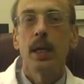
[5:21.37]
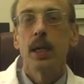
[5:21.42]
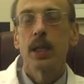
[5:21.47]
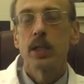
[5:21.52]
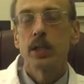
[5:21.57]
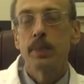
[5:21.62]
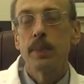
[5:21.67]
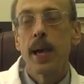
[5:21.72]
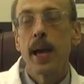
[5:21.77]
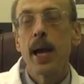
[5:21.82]

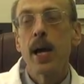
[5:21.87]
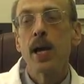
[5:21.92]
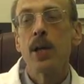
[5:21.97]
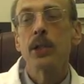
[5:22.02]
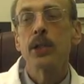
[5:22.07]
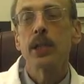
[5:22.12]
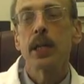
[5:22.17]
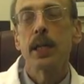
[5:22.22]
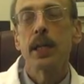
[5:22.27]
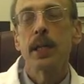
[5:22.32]

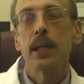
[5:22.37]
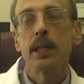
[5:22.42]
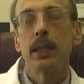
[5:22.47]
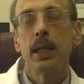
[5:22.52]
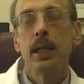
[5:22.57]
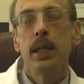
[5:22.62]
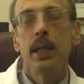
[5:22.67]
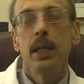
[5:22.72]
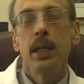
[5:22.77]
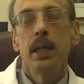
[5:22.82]
spouse, and
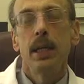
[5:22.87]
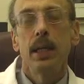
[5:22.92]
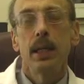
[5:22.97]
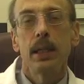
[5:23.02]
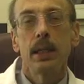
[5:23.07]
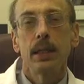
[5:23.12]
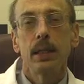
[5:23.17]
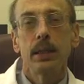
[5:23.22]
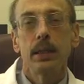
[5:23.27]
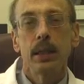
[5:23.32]

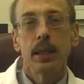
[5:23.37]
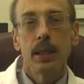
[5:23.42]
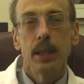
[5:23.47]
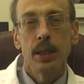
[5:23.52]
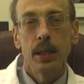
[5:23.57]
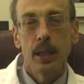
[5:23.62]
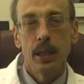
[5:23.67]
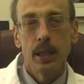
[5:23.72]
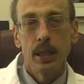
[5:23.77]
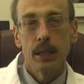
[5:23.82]

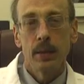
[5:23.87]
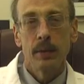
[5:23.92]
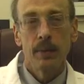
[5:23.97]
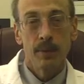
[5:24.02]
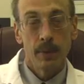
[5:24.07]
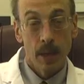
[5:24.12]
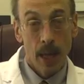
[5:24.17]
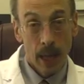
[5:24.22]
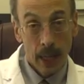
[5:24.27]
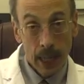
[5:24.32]

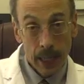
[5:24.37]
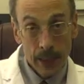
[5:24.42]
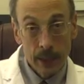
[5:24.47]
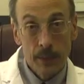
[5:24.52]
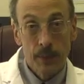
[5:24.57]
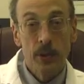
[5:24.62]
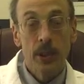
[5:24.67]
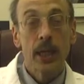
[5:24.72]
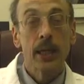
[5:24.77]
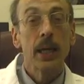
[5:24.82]
I got
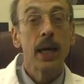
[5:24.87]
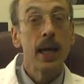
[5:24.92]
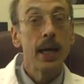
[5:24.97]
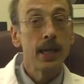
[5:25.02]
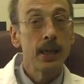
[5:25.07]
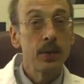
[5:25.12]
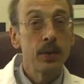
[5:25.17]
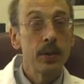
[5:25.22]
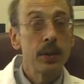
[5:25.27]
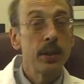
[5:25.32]
some
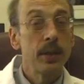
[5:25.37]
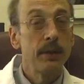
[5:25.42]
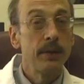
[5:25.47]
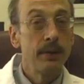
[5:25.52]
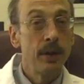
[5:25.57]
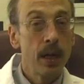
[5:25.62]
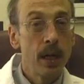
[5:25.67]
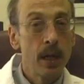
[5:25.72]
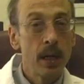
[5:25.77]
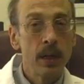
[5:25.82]
psychiatrists
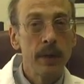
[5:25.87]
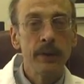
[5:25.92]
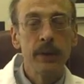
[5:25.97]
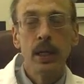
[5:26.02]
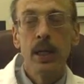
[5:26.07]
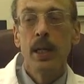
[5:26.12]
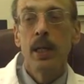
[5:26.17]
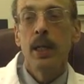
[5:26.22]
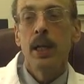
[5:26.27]
involved.